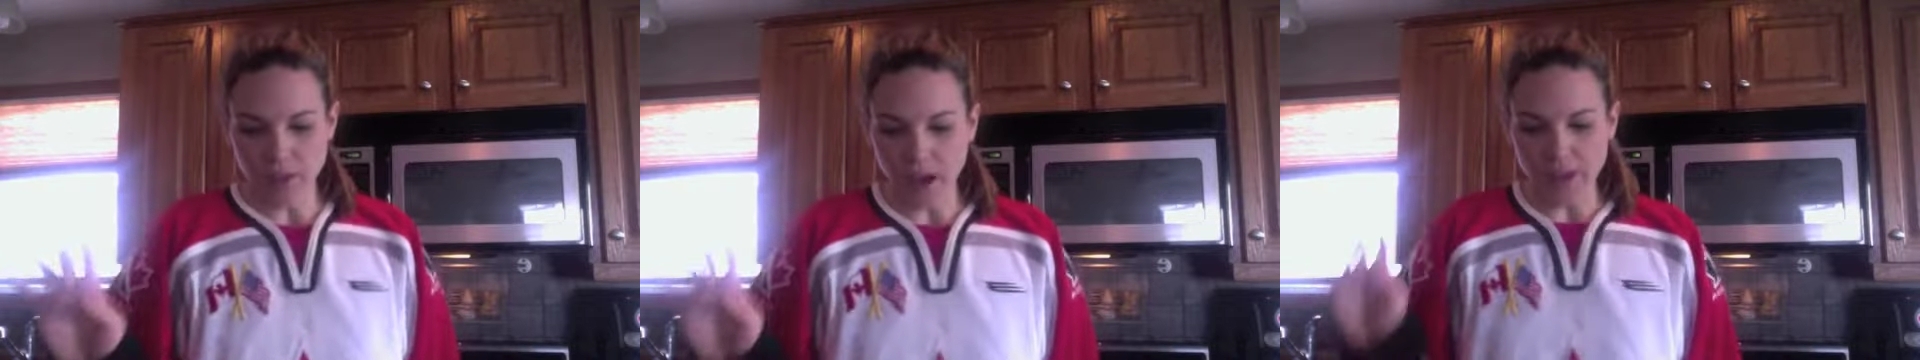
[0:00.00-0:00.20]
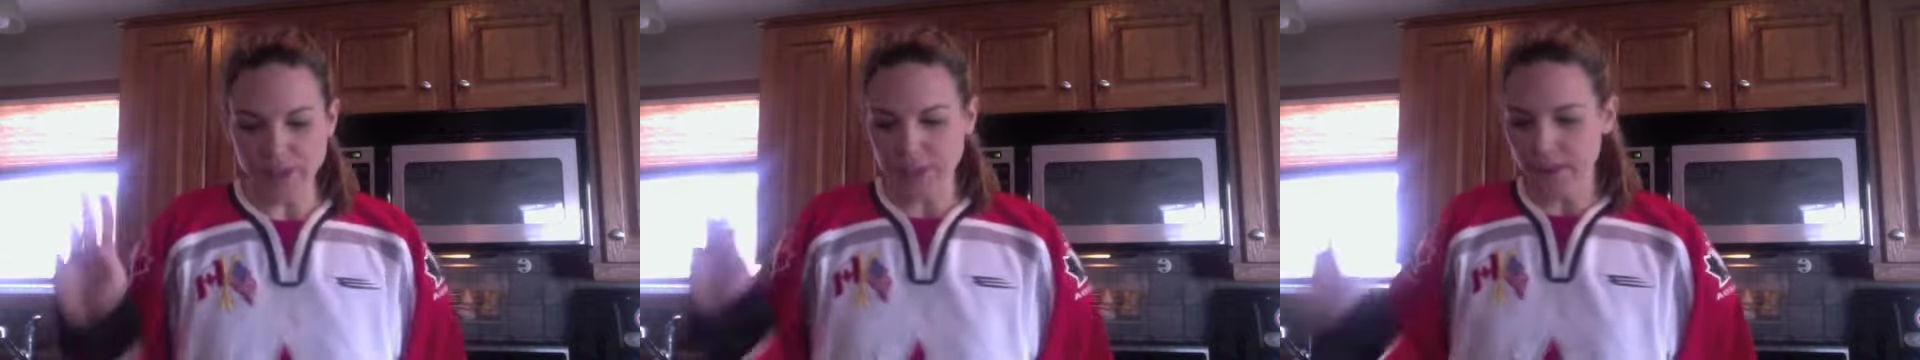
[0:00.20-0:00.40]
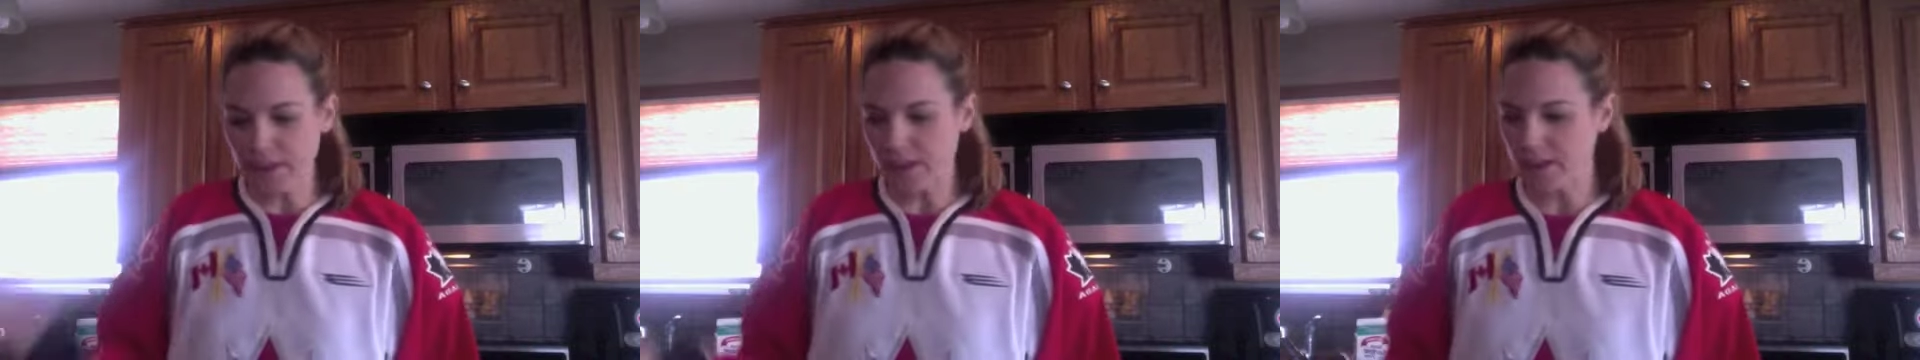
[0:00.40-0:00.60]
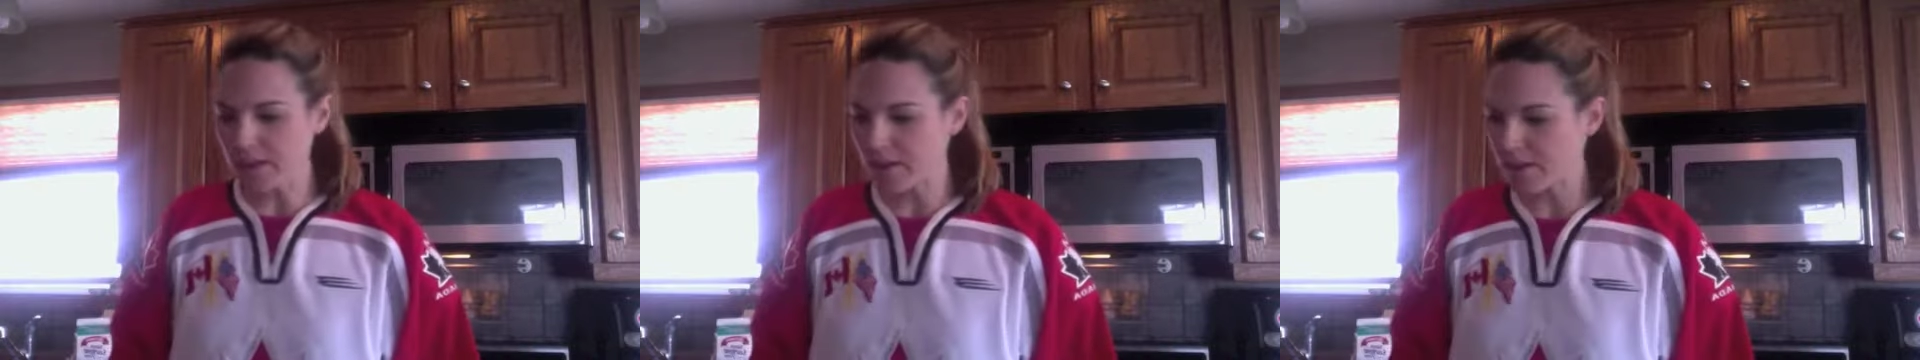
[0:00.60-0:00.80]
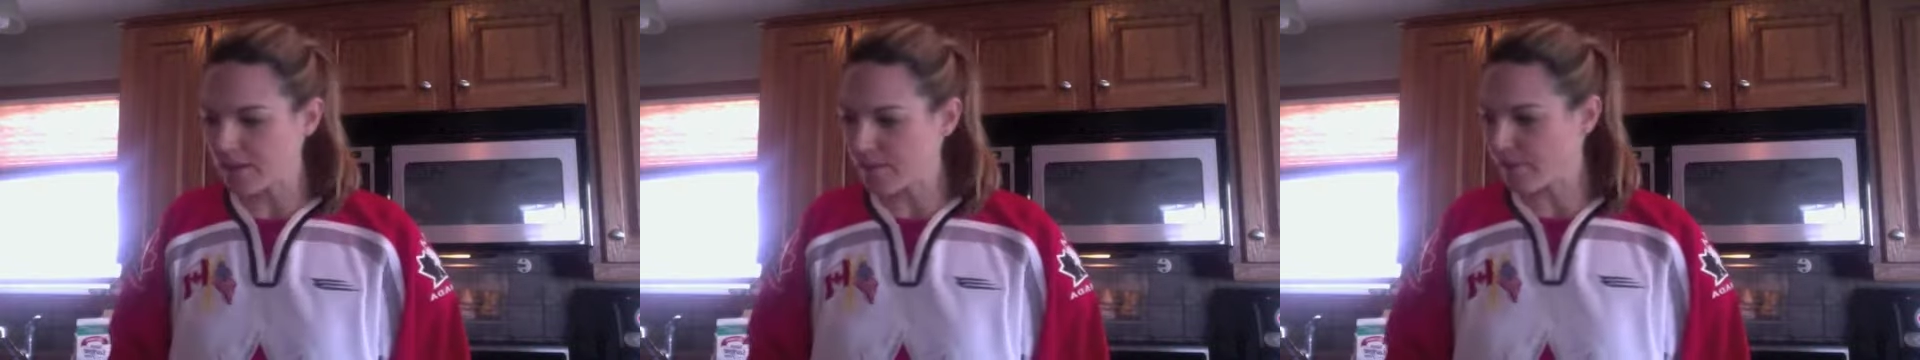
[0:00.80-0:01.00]
I think,
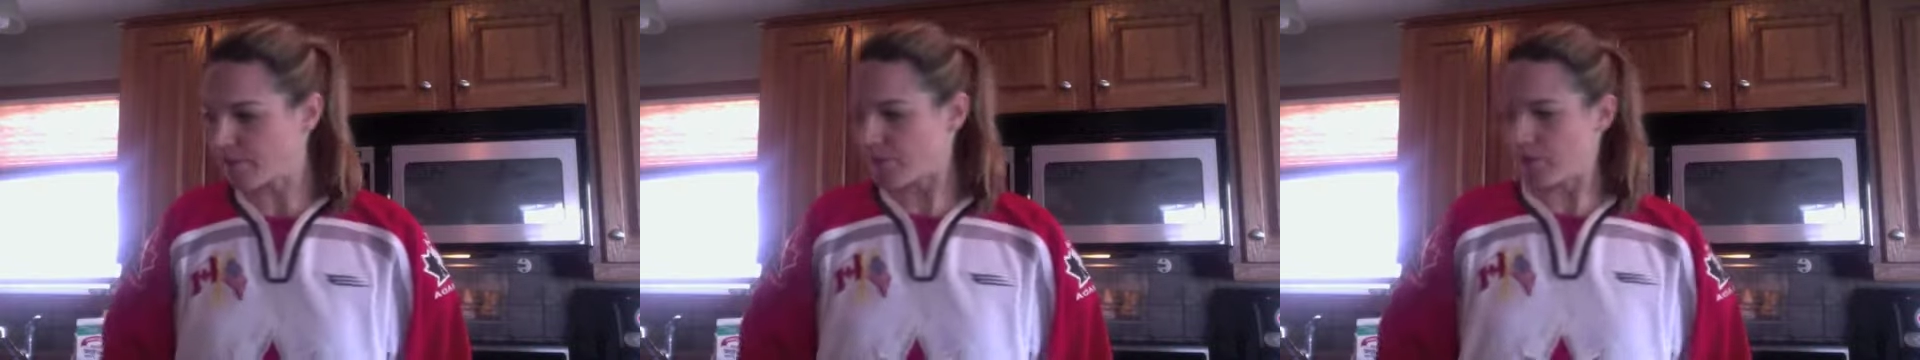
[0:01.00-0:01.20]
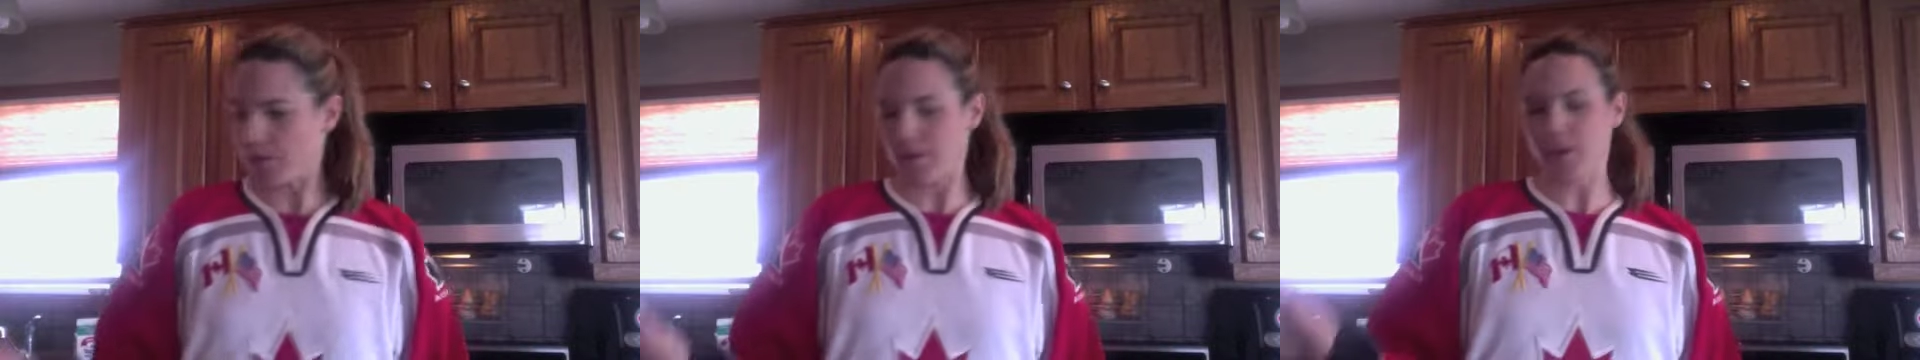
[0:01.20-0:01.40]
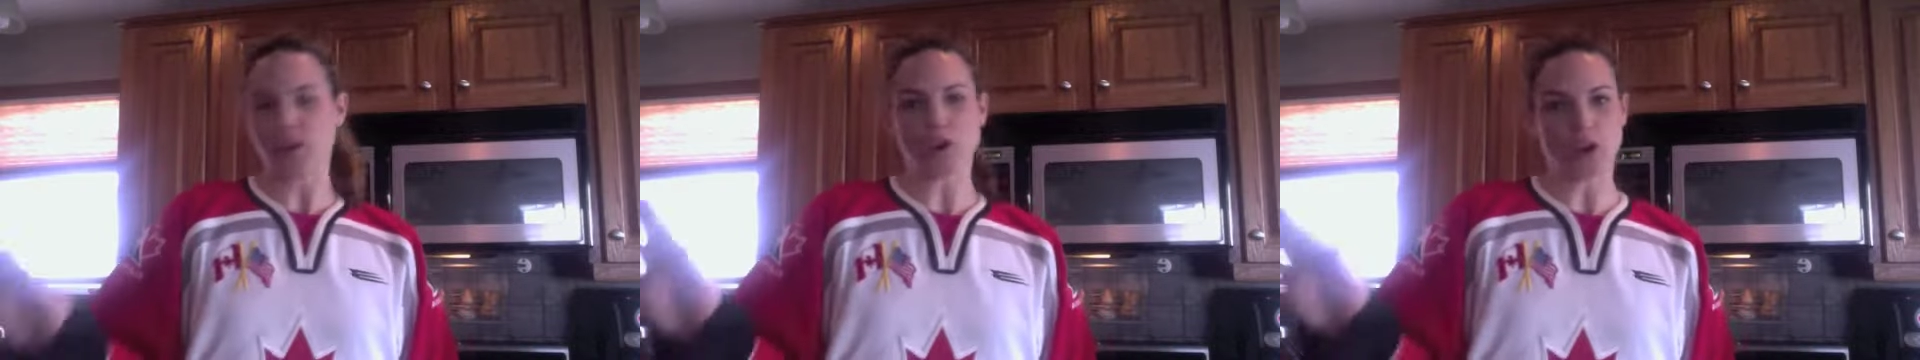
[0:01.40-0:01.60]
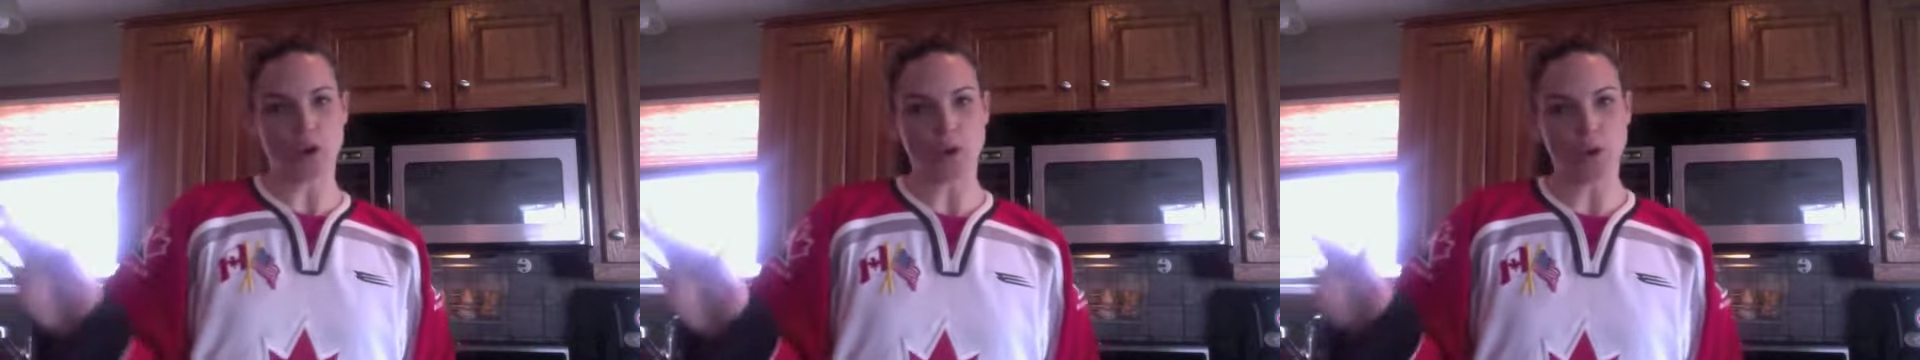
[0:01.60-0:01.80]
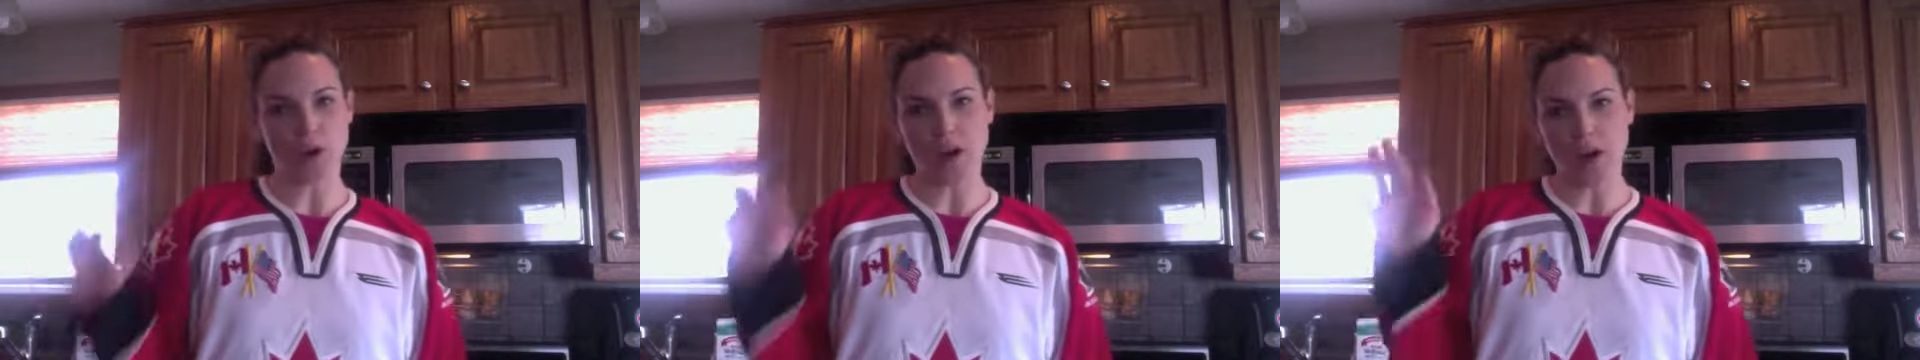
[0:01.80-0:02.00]
you know,